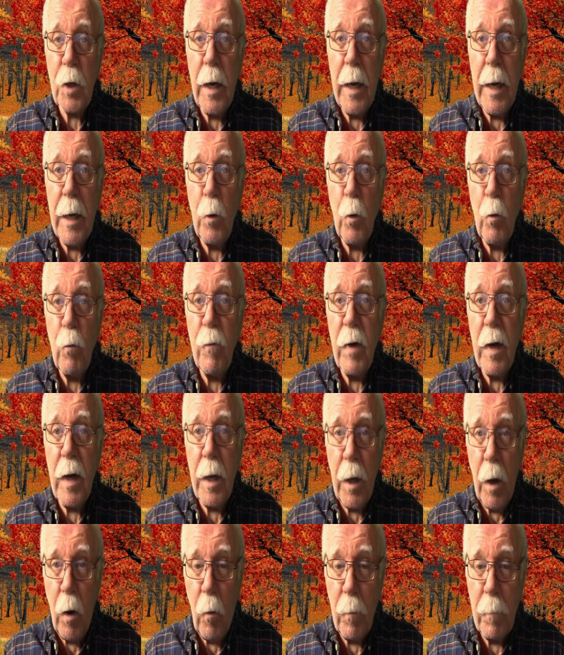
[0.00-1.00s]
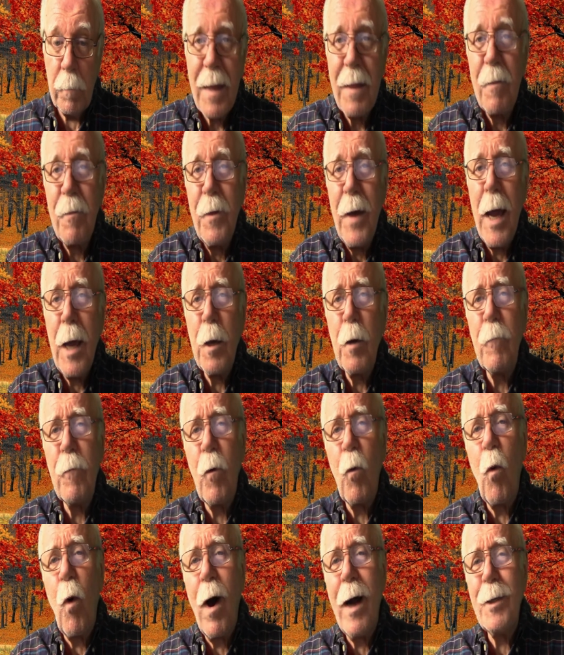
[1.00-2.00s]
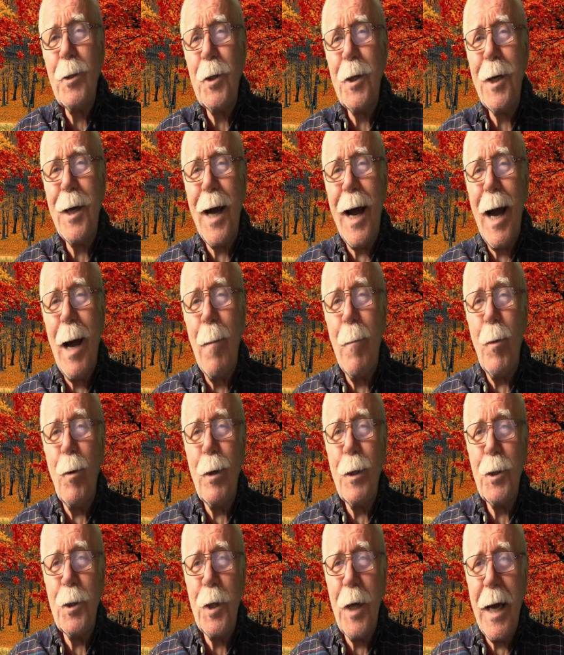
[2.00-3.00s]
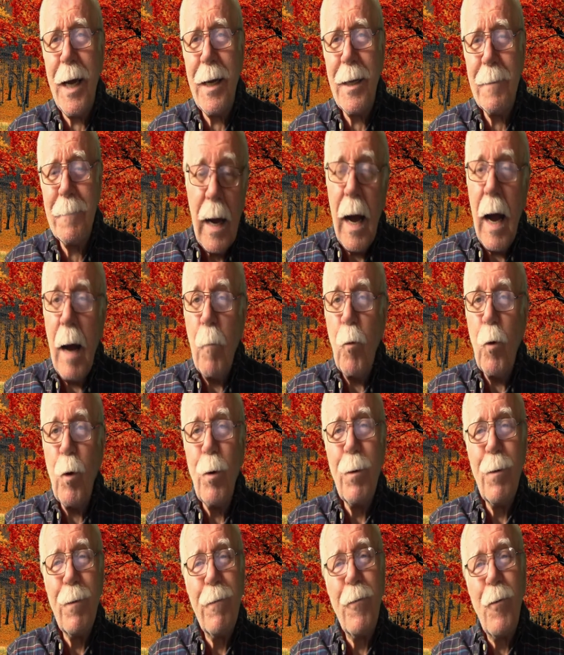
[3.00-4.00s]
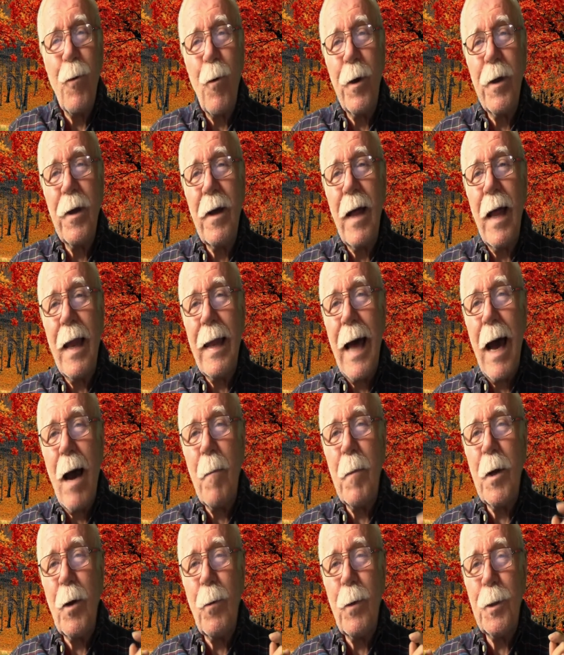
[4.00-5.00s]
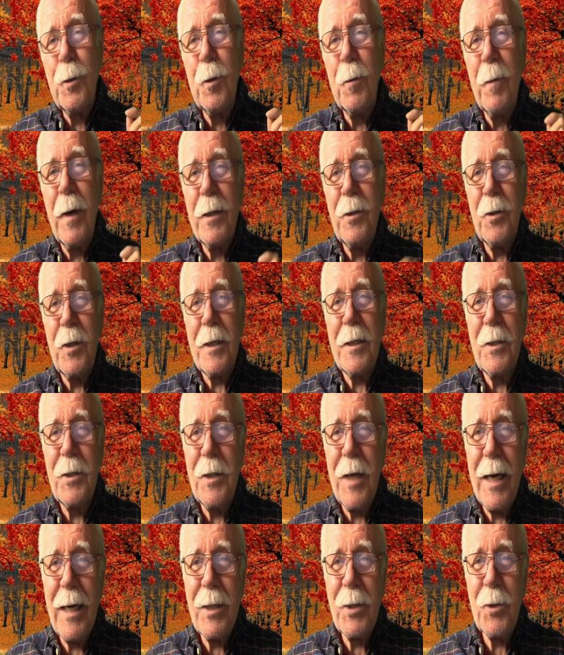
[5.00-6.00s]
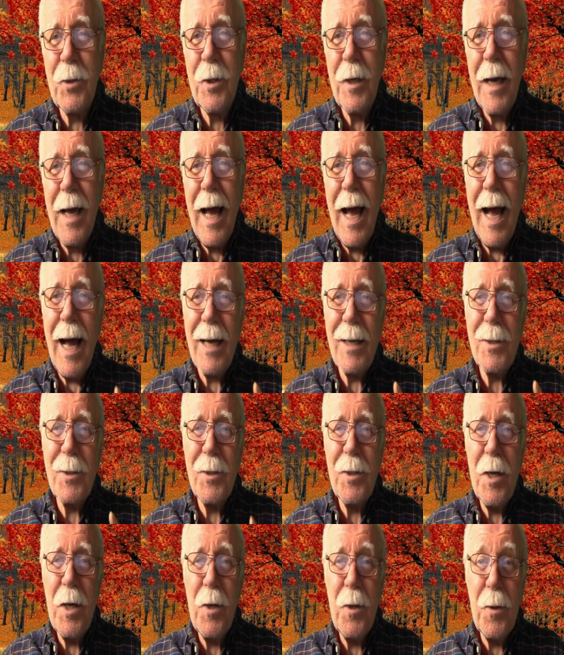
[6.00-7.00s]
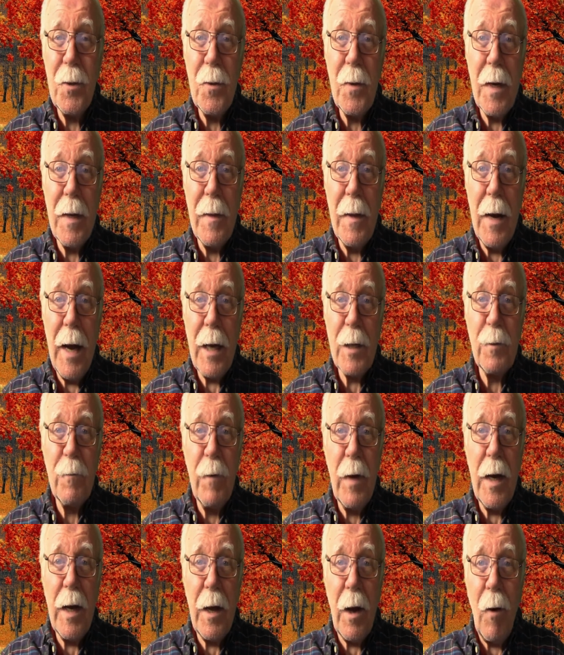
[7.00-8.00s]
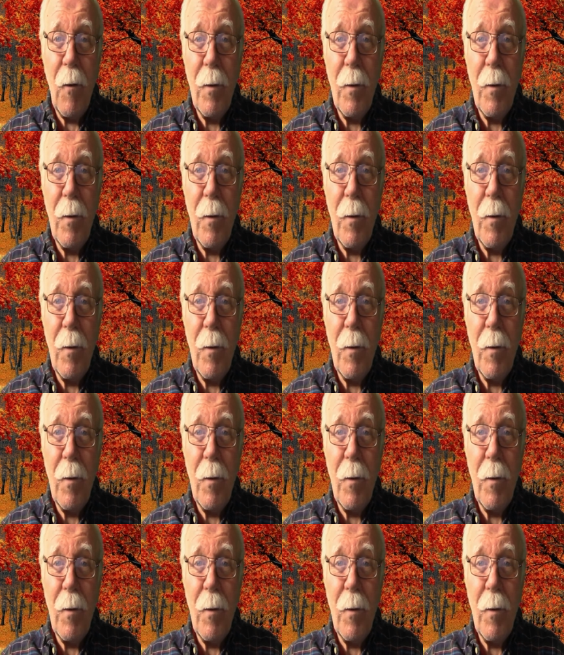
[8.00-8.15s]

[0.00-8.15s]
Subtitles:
a new video. Thank you for watching. I appreciate it. I'm rooting for you. Allow me to wish you much success. I'll see you in the next video.